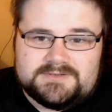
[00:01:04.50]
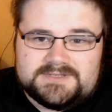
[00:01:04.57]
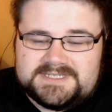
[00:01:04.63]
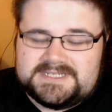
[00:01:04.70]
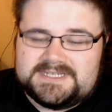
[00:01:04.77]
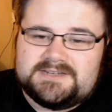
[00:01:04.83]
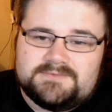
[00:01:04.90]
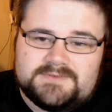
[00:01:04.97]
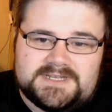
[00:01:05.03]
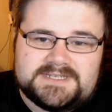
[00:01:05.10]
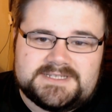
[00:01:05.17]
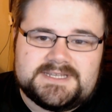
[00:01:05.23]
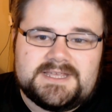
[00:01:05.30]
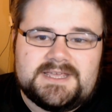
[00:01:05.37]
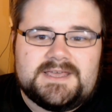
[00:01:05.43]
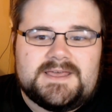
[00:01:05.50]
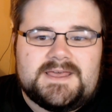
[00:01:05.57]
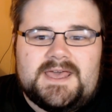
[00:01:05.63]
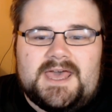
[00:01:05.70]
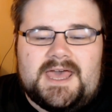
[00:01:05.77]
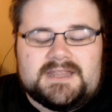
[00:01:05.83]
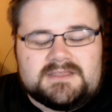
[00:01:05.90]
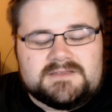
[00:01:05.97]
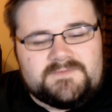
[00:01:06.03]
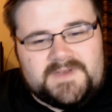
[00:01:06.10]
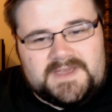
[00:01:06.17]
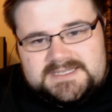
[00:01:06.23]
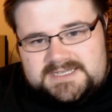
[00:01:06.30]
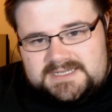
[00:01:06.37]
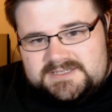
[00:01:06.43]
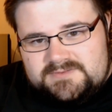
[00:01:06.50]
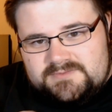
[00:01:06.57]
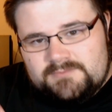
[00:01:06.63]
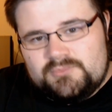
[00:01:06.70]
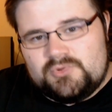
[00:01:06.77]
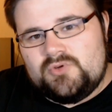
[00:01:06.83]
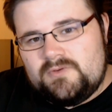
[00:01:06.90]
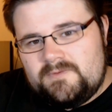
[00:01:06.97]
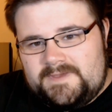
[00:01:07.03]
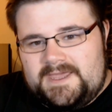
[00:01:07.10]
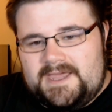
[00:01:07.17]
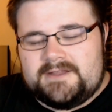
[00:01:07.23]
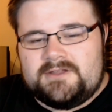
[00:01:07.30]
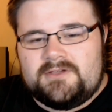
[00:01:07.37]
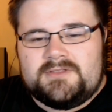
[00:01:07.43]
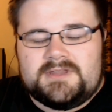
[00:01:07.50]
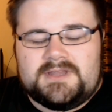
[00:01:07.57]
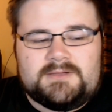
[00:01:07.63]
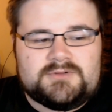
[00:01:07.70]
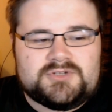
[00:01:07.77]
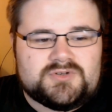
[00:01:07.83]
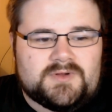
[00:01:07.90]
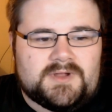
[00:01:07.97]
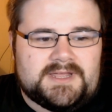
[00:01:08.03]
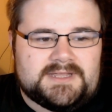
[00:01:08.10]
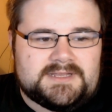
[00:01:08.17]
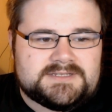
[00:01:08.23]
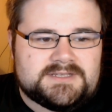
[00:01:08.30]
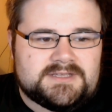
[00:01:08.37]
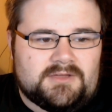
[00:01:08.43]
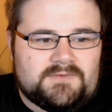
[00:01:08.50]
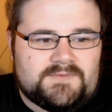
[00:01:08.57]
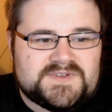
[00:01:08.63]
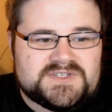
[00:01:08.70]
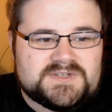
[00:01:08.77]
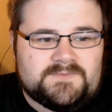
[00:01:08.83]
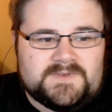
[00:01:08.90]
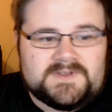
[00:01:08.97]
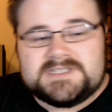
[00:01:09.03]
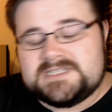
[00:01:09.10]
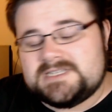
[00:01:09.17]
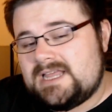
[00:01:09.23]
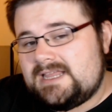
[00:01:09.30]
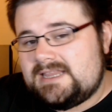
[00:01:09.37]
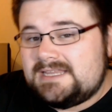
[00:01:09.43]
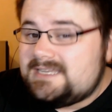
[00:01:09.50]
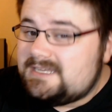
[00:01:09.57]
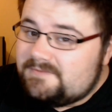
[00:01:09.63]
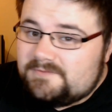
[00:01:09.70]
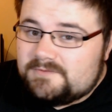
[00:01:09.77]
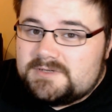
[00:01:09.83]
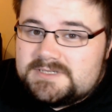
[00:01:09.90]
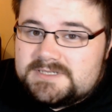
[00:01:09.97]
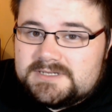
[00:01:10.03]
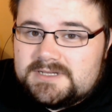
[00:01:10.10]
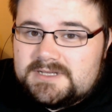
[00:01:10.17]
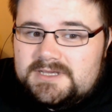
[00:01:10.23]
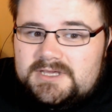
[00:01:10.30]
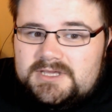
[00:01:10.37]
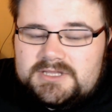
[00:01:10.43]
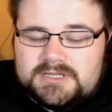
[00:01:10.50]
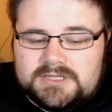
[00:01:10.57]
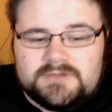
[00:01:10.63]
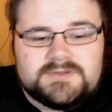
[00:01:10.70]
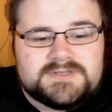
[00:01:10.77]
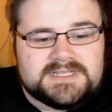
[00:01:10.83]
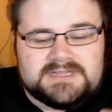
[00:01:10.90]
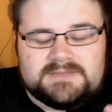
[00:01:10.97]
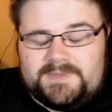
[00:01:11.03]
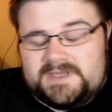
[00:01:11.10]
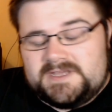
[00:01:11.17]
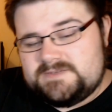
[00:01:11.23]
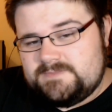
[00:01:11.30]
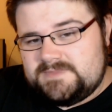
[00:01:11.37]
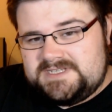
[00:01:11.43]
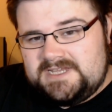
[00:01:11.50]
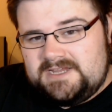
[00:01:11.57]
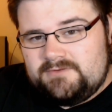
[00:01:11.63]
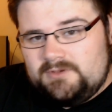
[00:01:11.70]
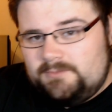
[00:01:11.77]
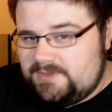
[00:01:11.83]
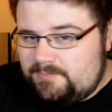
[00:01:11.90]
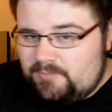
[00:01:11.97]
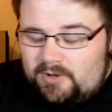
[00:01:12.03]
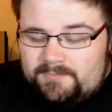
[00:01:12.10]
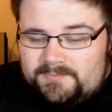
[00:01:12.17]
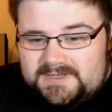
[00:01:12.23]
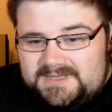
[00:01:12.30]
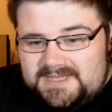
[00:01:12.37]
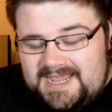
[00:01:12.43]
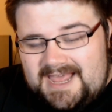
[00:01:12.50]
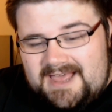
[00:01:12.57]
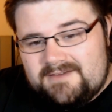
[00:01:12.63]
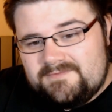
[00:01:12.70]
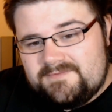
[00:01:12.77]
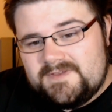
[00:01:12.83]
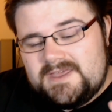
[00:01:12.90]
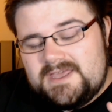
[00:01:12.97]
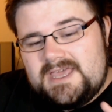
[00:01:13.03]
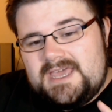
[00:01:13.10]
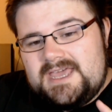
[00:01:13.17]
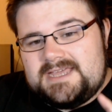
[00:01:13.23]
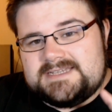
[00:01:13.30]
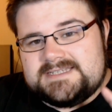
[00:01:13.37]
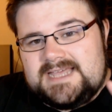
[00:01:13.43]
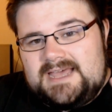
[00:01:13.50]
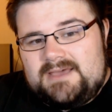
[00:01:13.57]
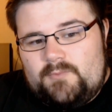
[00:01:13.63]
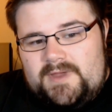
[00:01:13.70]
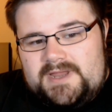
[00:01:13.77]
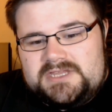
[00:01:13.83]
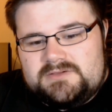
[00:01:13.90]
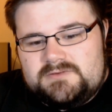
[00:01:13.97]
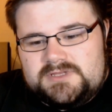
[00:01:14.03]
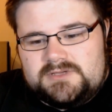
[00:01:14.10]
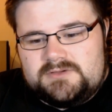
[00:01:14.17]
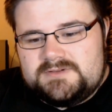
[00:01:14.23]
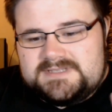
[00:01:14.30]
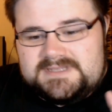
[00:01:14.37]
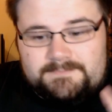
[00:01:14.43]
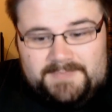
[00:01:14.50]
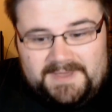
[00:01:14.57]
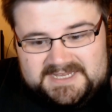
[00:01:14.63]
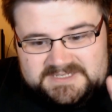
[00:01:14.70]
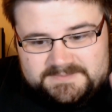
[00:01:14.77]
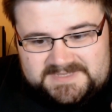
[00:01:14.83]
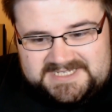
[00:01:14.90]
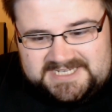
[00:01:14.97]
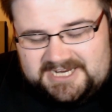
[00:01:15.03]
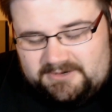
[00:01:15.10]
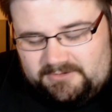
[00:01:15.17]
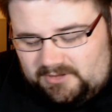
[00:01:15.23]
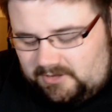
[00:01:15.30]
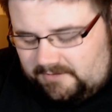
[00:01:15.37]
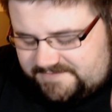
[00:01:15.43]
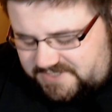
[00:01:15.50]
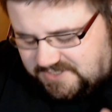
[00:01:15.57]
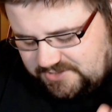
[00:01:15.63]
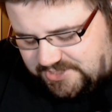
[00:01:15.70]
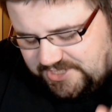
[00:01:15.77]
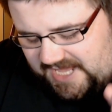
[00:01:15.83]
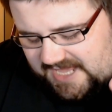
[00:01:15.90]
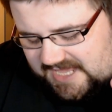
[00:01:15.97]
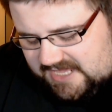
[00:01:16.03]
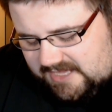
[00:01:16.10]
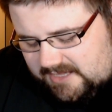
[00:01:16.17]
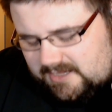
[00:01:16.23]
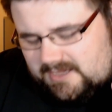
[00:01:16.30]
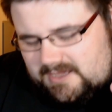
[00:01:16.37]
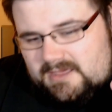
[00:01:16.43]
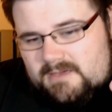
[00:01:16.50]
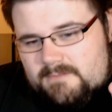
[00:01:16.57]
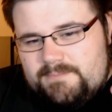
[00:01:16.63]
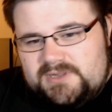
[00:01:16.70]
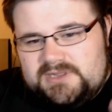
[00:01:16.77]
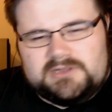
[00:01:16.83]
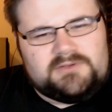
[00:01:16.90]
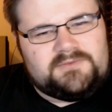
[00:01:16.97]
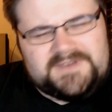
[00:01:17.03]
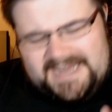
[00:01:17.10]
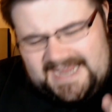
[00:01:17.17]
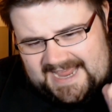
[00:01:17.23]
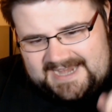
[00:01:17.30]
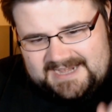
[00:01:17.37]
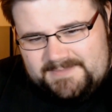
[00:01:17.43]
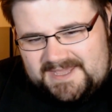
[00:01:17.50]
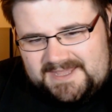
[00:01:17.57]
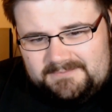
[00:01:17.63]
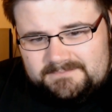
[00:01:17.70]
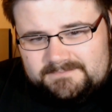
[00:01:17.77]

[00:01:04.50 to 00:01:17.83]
series and convert it into a movie. I know that they were trying to go for something slightly different using the base material, but the problem that they have is that when you use the base material of such a beloved anime,